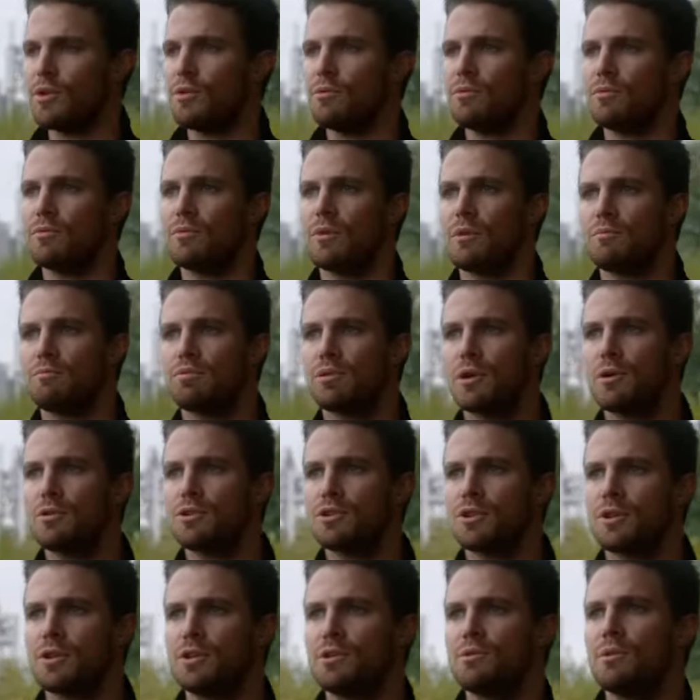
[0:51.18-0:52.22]
you
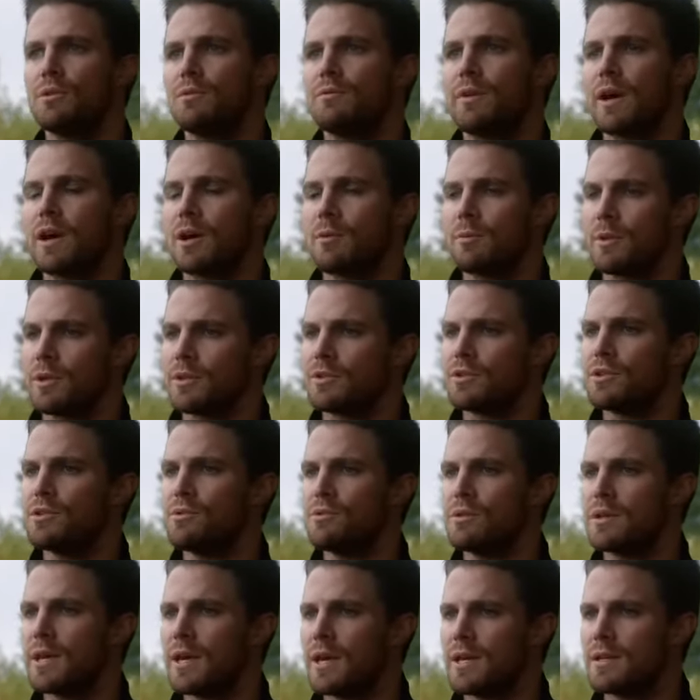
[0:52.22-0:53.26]
approach a new environment, do
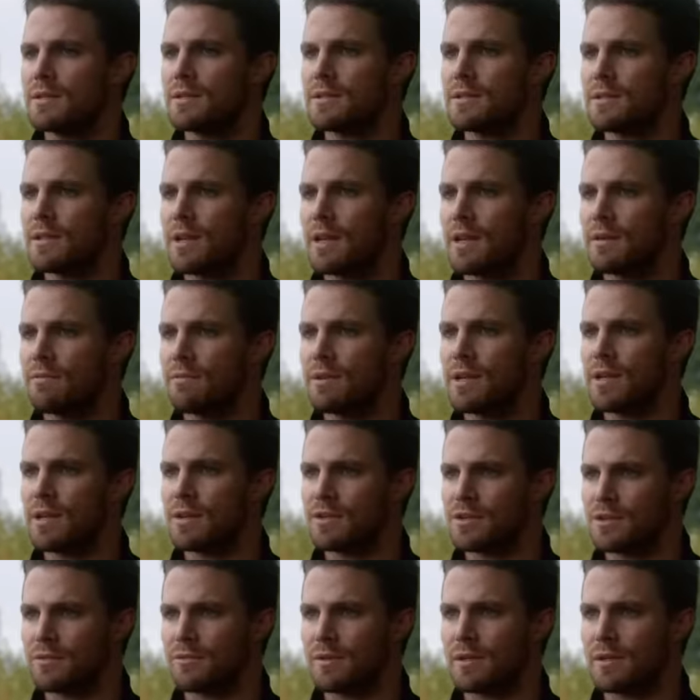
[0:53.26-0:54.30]
you case every
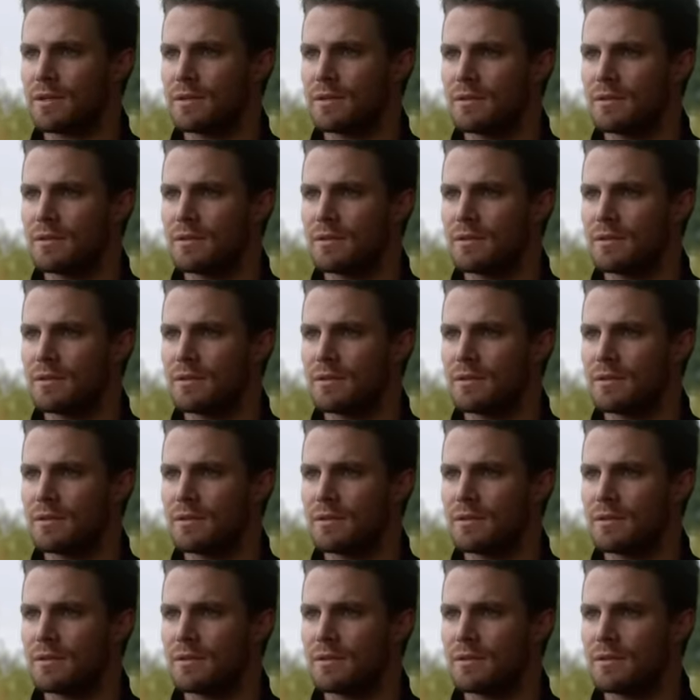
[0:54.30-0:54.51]
inch of it?